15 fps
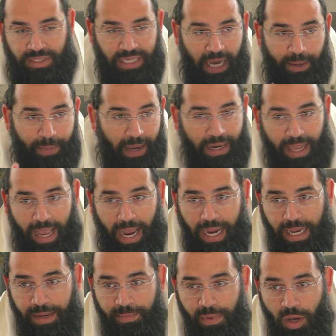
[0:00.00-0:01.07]
Sar Bar
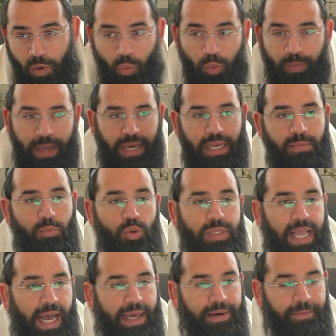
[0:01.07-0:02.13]
Chaim would make it
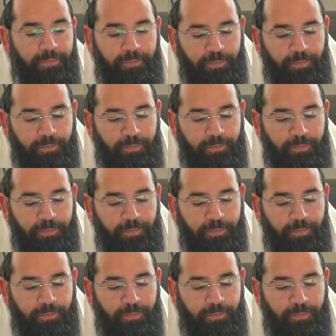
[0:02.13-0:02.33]
mutar.